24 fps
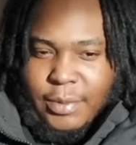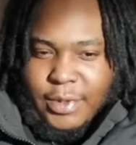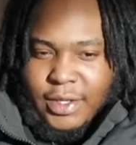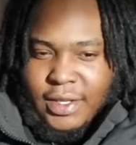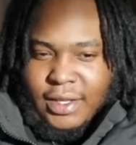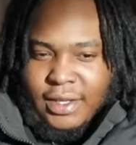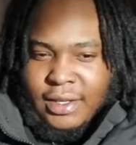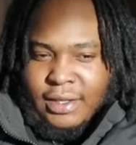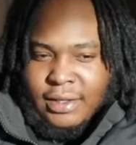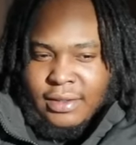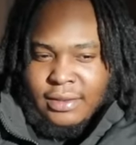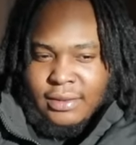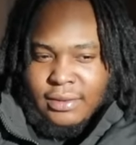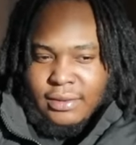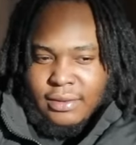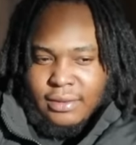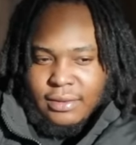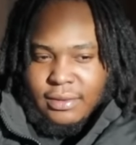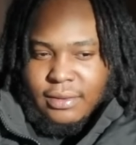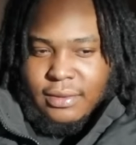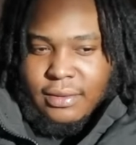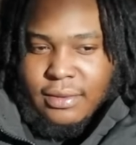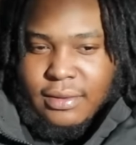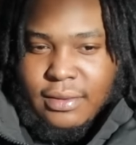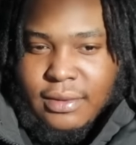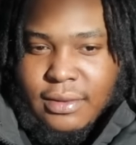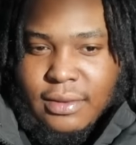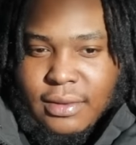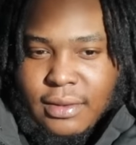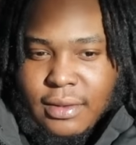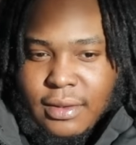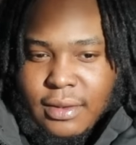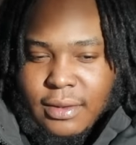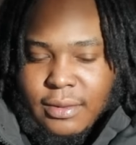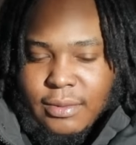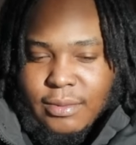mean,
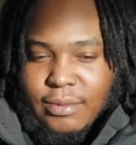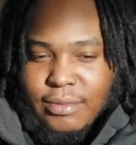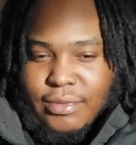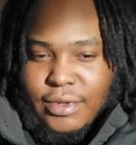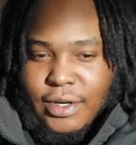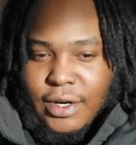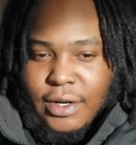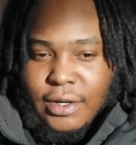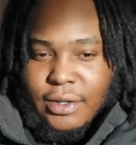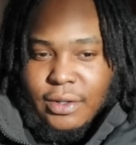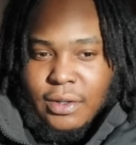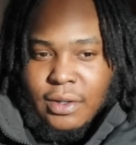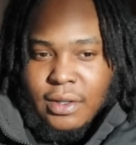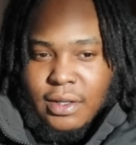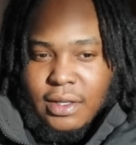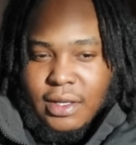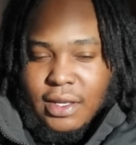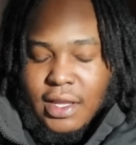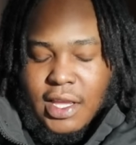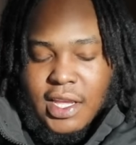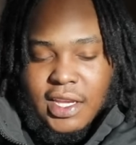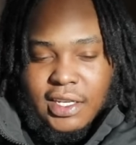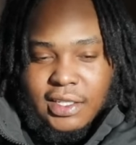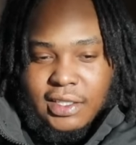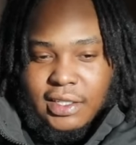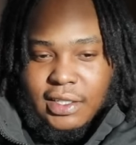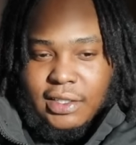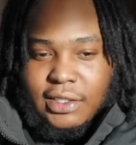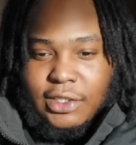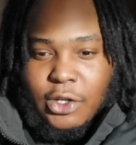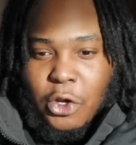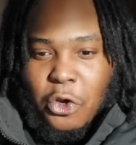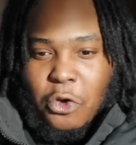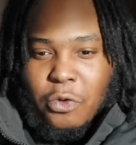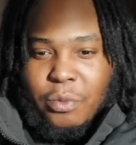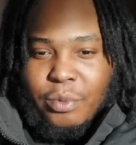bro, he's just
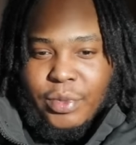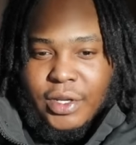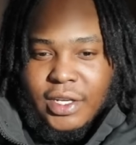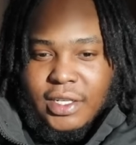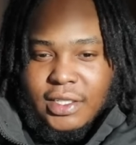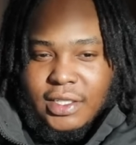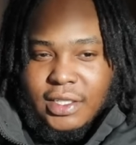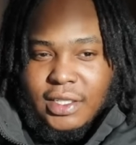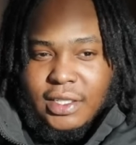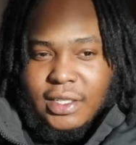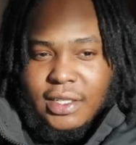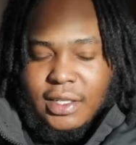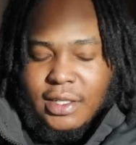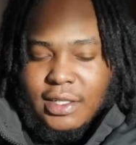so busy.